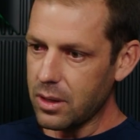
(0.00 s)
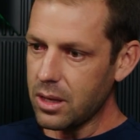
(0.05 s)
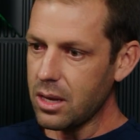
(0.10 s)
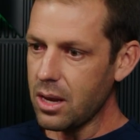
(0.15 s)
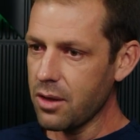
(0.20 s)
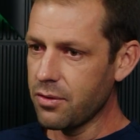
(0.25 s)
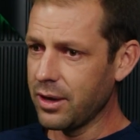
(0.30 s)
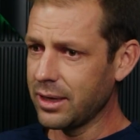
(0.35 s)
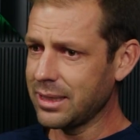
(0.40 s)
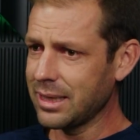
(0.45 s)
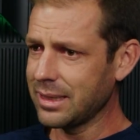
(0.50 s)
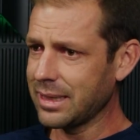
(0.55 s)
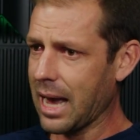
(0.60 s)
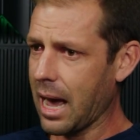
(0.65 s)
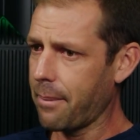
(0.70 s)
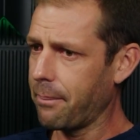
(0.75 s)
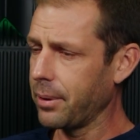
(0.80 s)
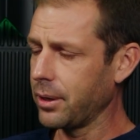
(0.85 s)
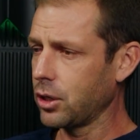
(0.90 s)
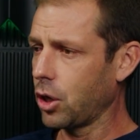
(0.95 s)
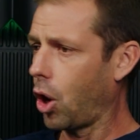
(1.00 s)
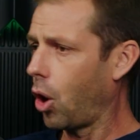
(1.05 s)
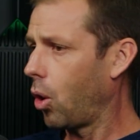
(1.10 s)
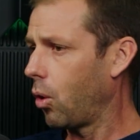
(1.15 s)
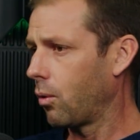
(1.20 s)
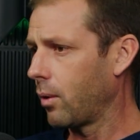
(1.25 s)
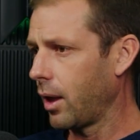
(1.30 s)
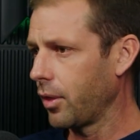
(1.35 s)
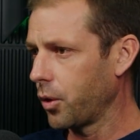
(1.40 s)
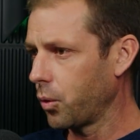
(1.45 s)
This has happened all
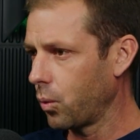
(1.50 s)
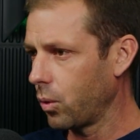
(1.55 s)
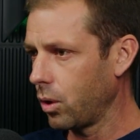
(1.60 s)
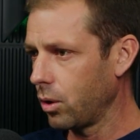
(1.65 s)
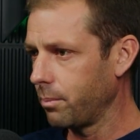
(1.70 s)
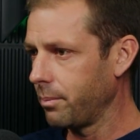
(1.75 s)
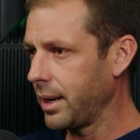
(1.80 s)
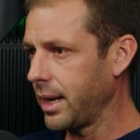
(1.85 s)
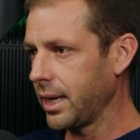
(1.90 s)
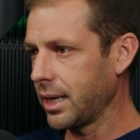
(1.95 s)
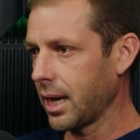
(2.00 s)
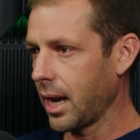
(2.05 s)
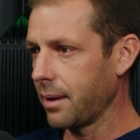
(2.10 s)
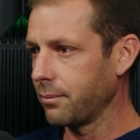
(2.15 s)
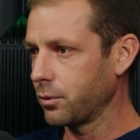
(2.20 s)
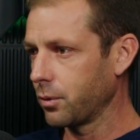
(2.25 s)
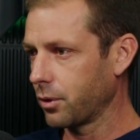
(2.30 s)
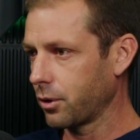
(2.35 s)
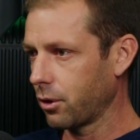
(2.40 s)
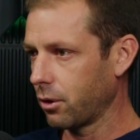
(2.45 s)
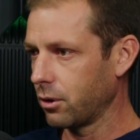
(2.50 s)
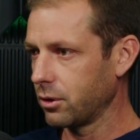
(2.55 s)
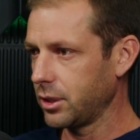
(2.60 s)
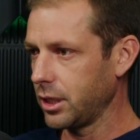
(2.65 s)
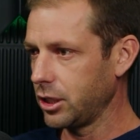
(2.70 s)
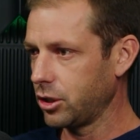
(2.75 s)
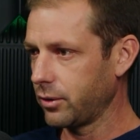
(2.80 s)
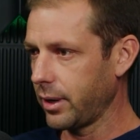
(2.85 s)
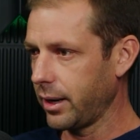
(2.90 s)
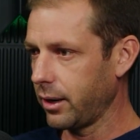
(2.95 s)
around the world many times with
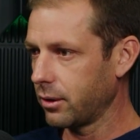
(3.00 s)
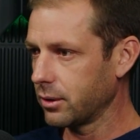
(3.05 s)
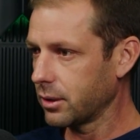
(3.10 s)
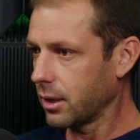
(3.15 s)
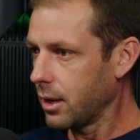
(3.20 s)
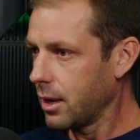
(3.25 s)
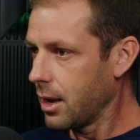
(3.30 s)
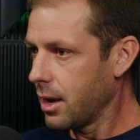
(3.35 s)
currency traders,